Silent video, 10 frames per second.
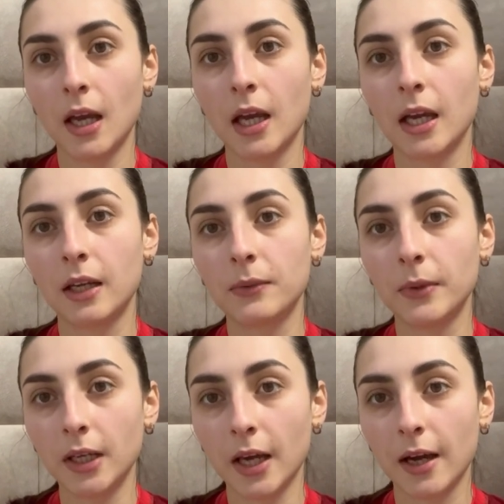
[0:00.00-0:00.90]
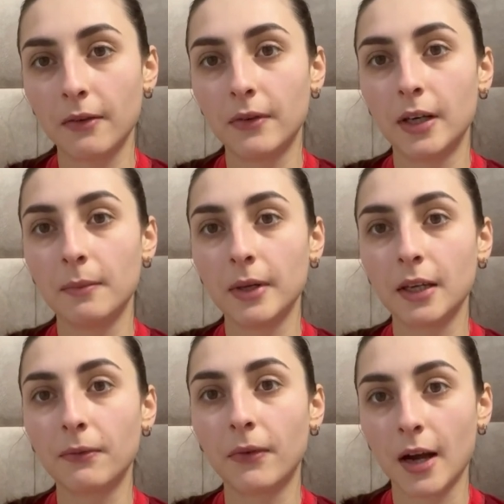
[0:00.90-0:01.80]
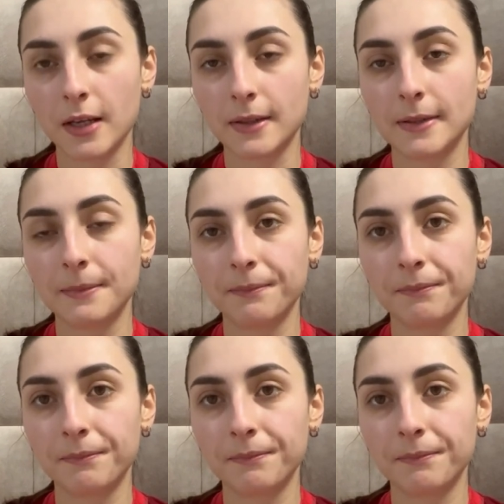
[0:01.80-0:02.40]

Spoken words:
And we have very big fights